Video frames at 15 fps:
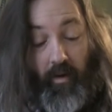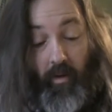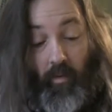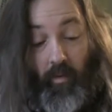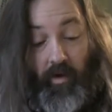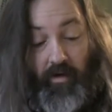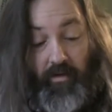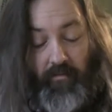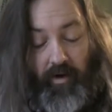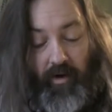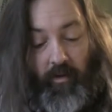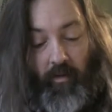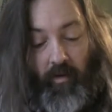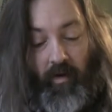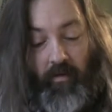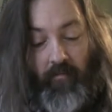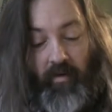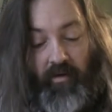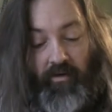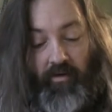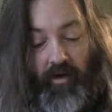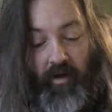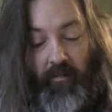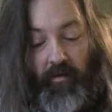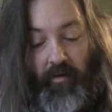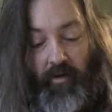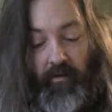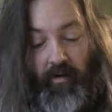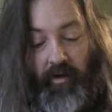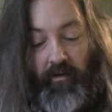Which, by the way, makes your humble
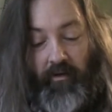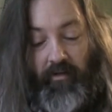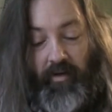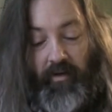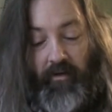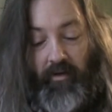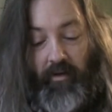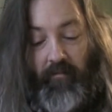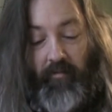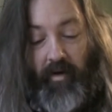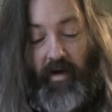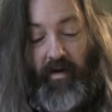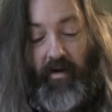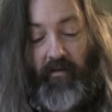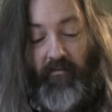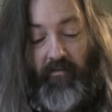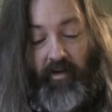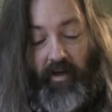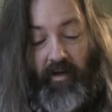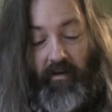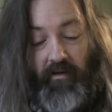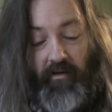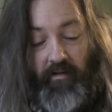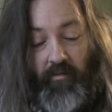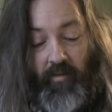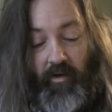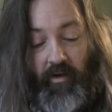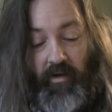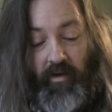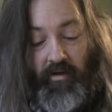narrator think they might have taken some
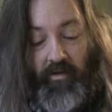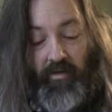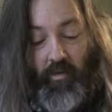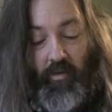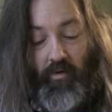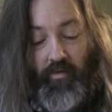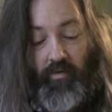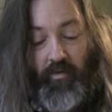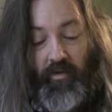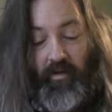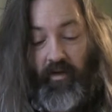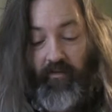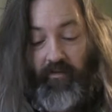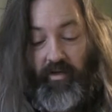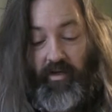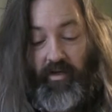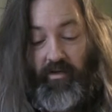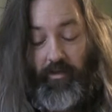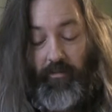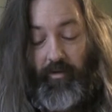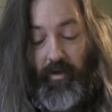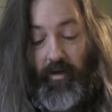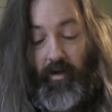really nice swords when they left Egypt.